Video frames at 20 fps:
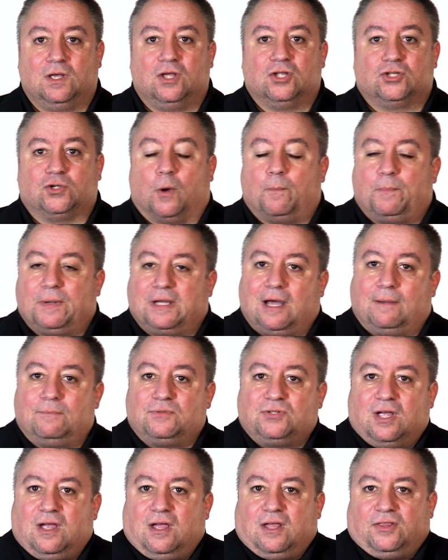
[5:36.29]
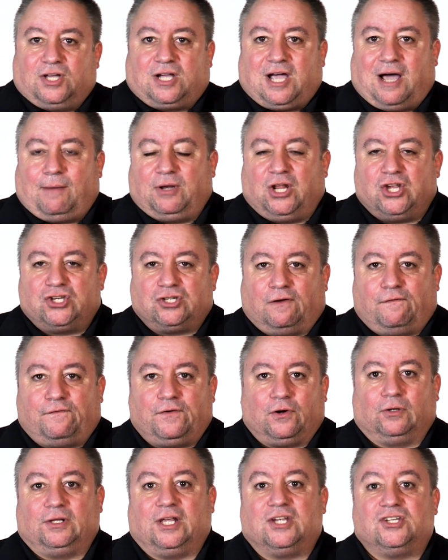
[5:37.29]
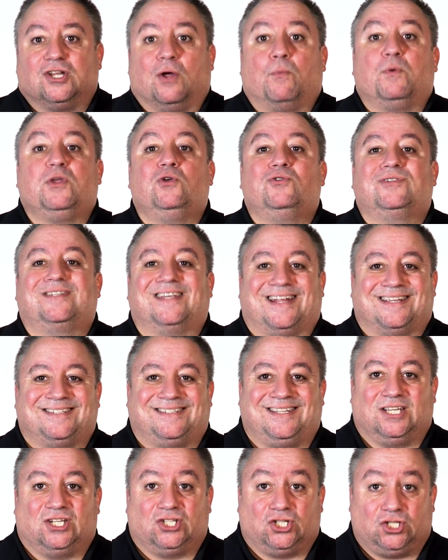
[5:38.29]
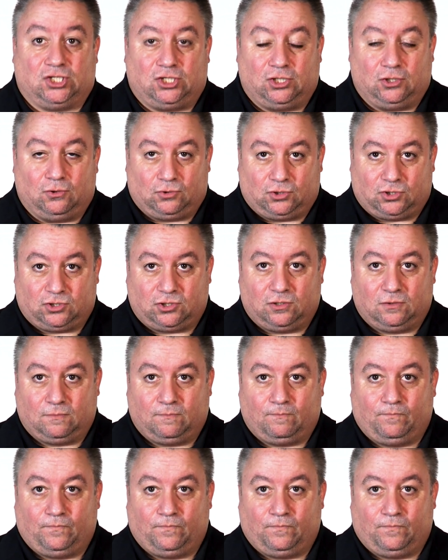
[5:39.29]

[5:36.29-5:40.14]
So it becomes the combination of fear and laziness, and we use that as the excuse.